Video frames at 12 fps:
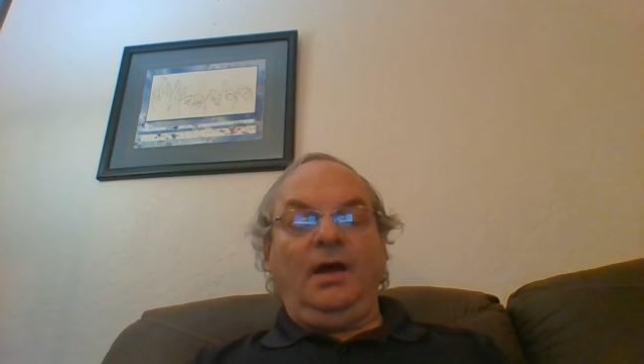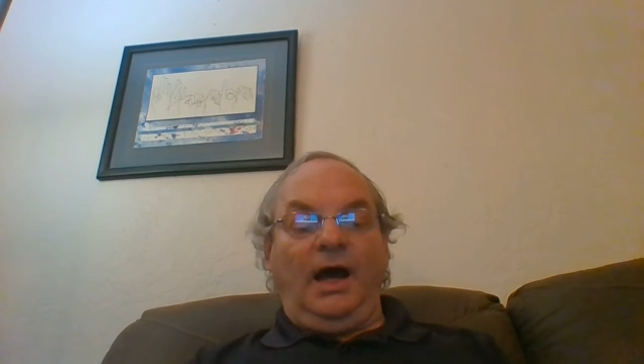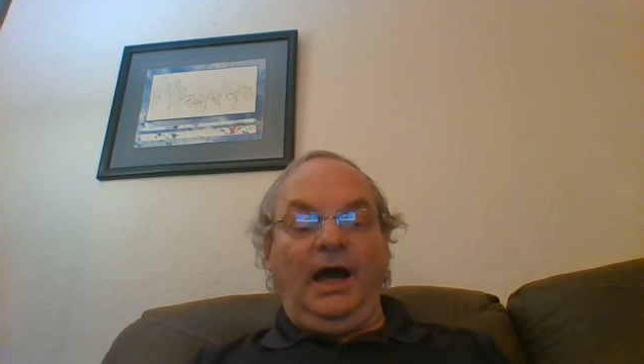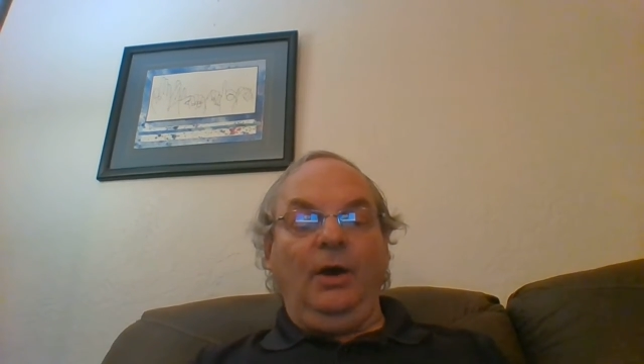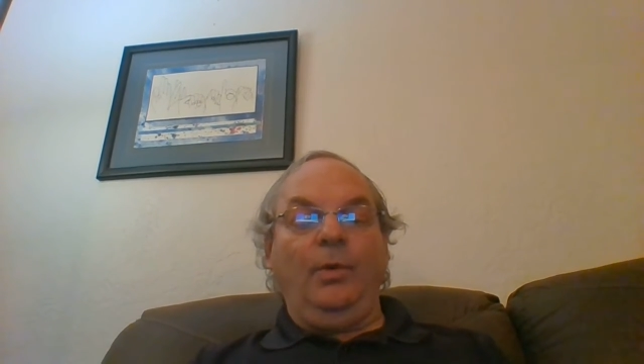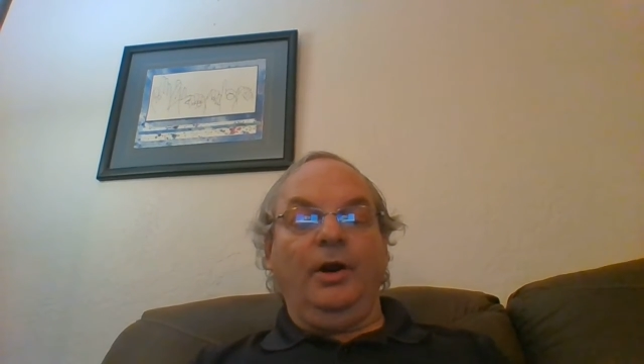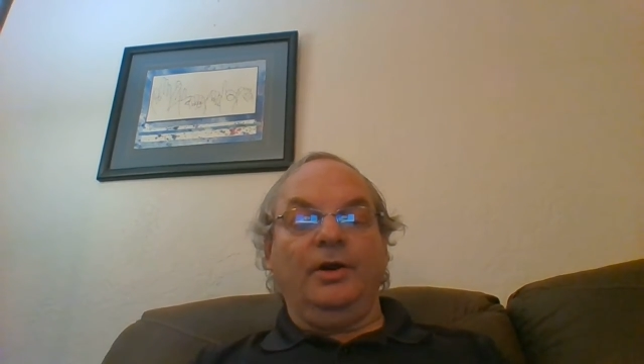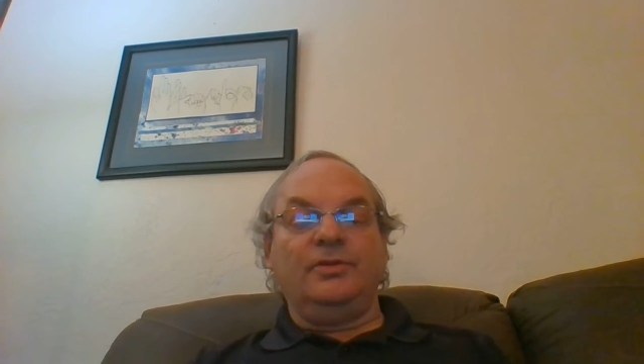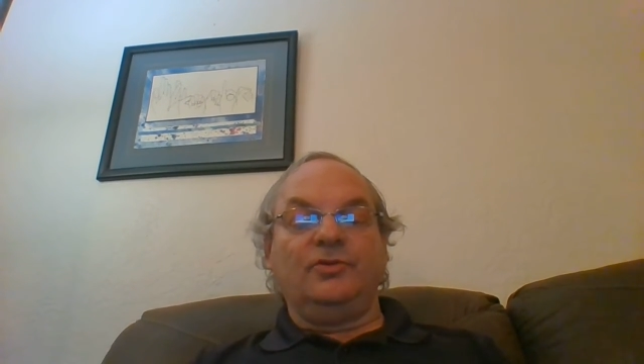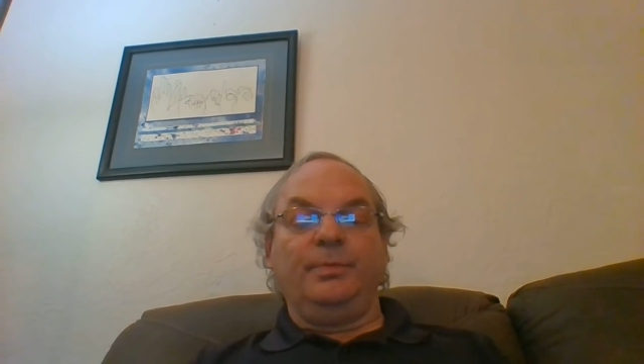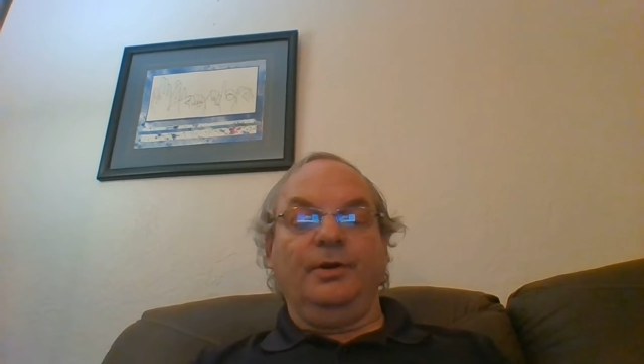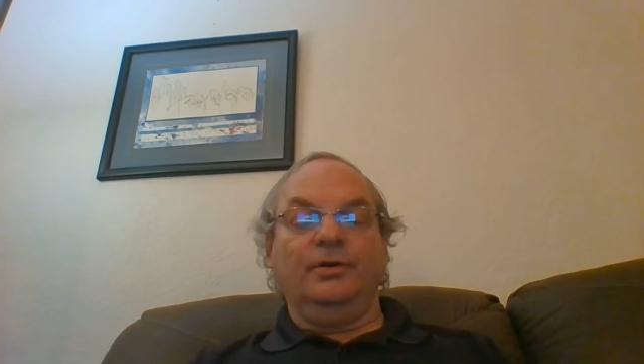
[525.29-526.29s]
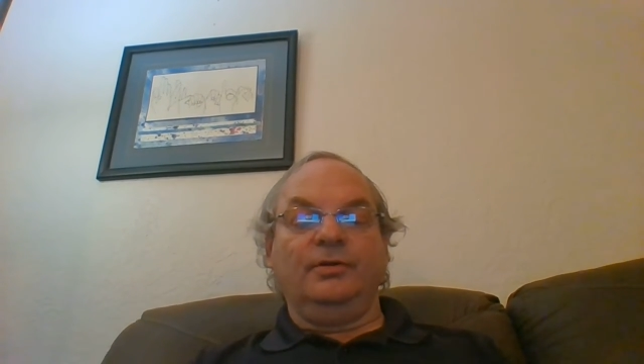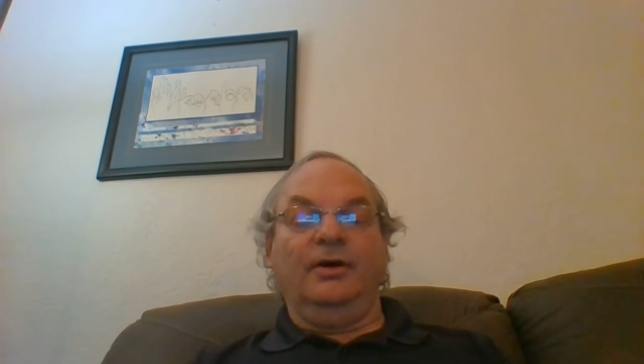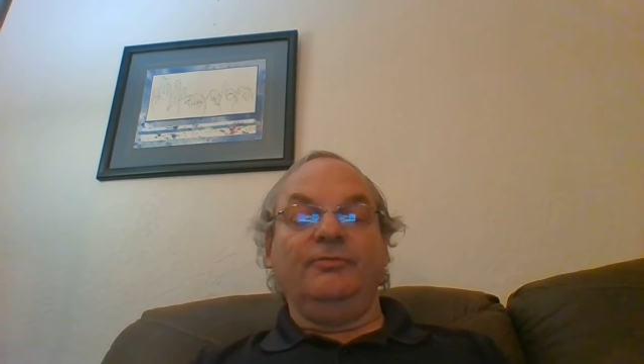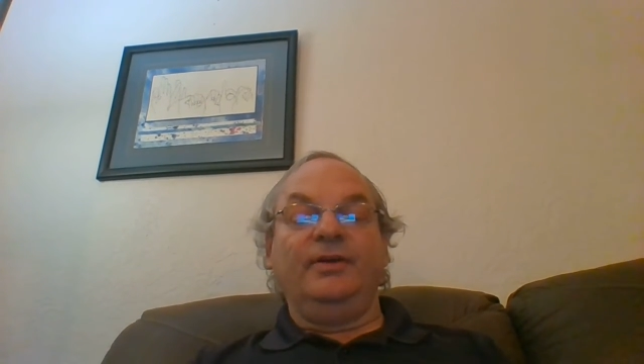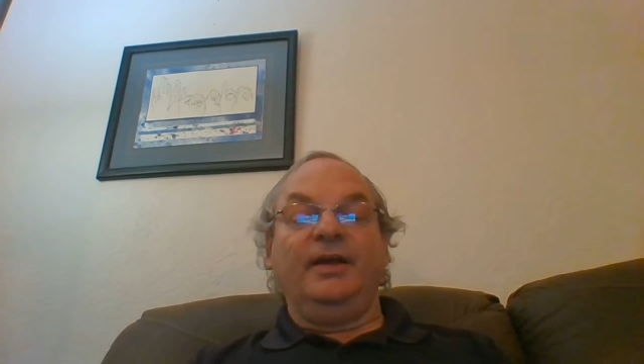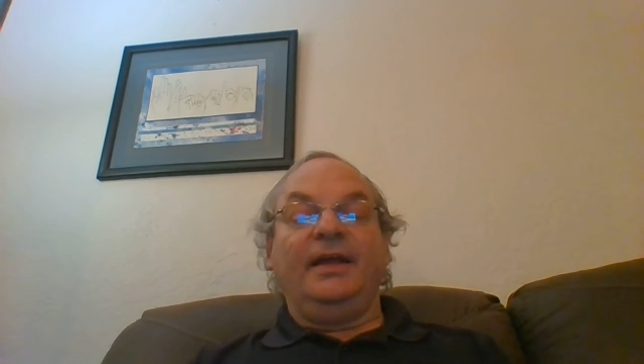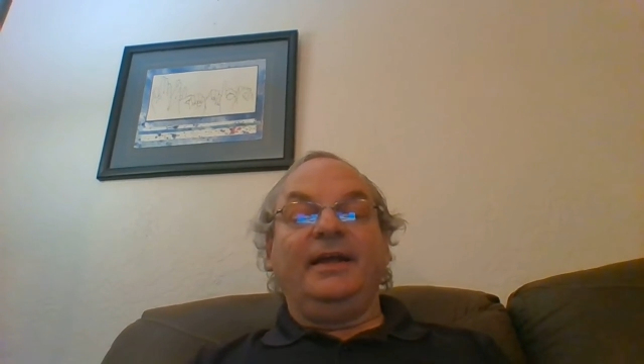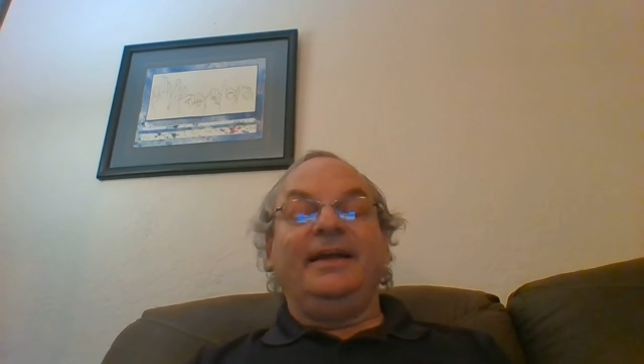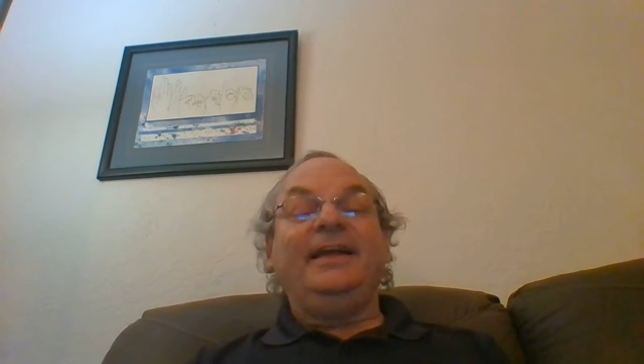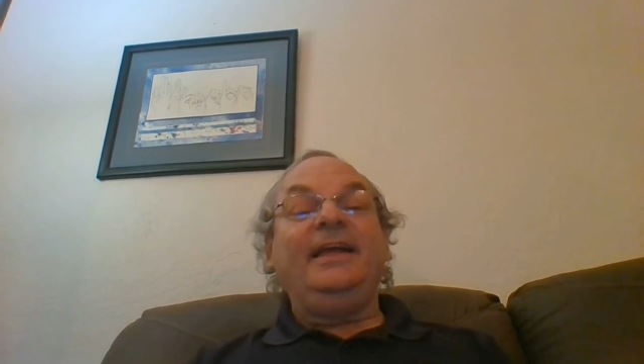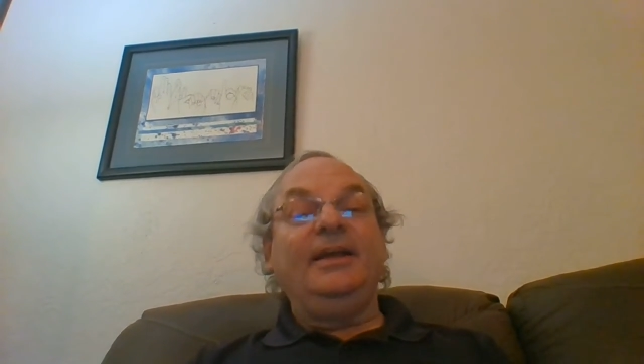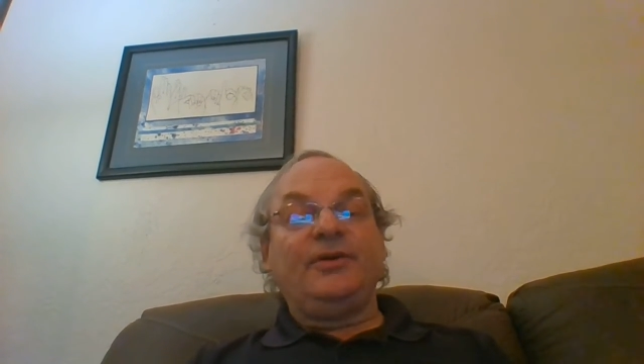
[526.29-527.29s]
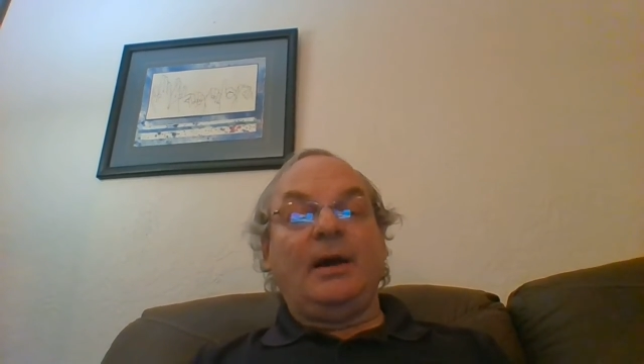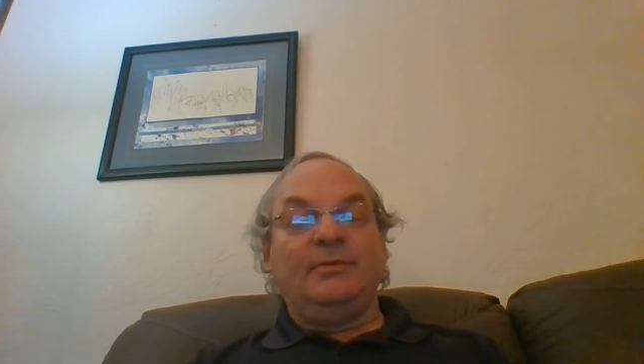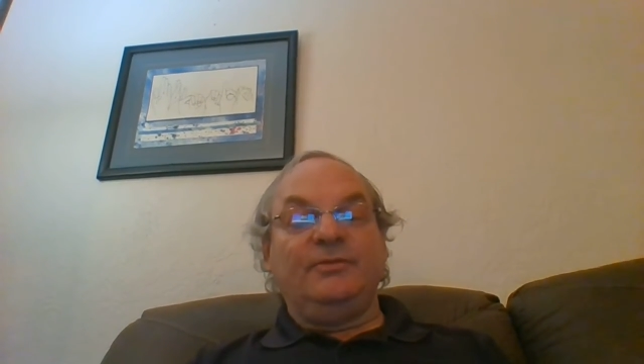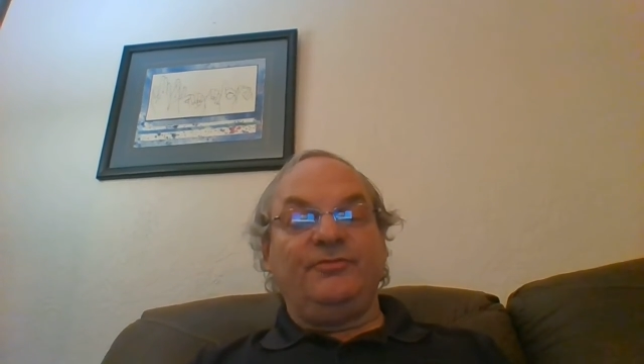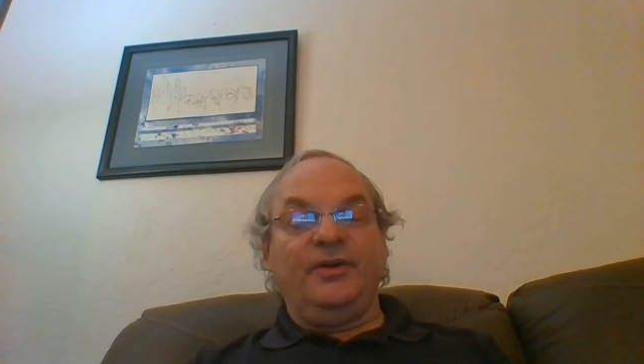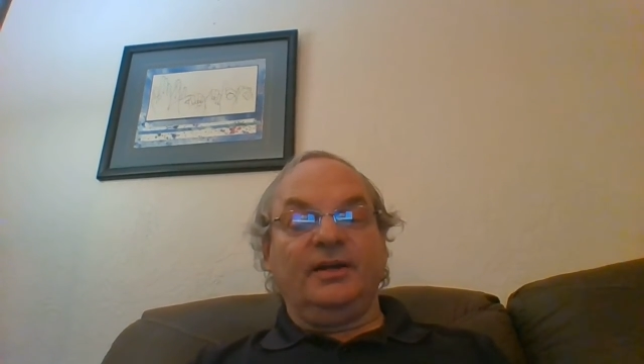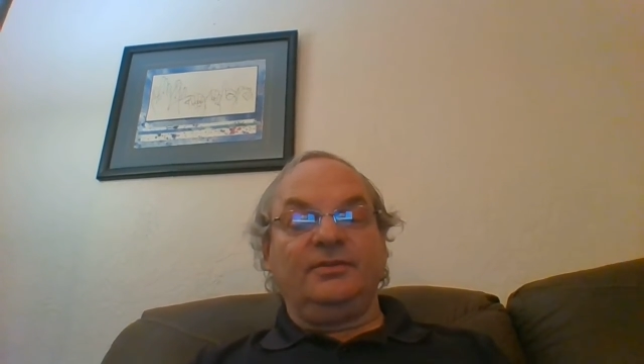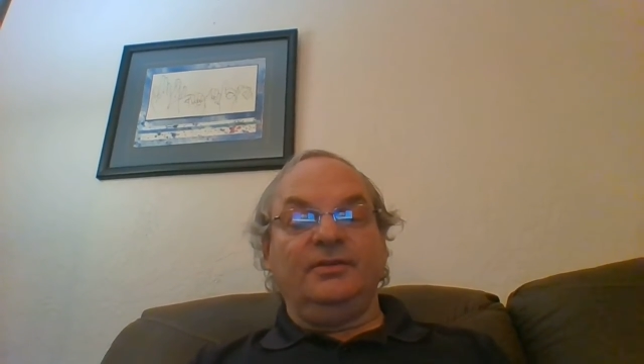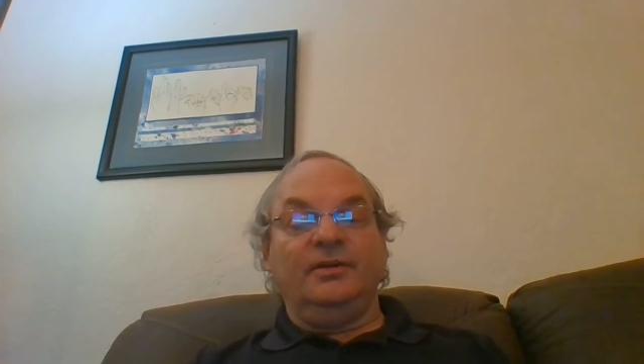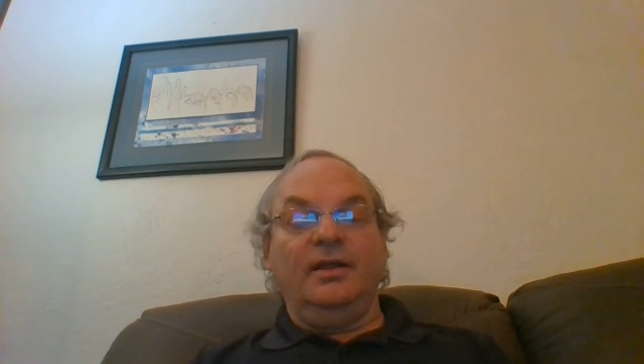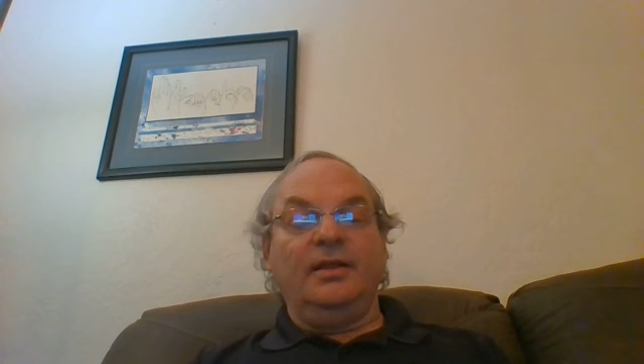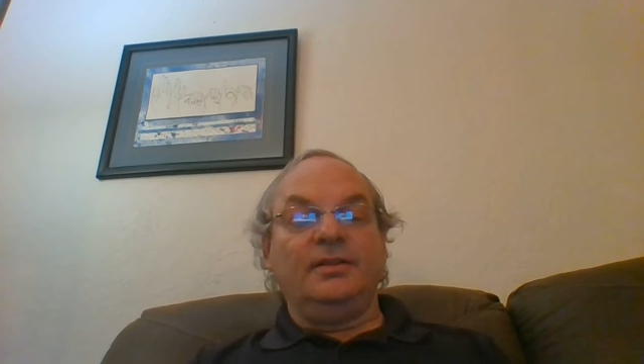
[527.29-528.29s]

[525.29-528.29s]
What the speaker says: I wear it in the spirit of, if I'm infected,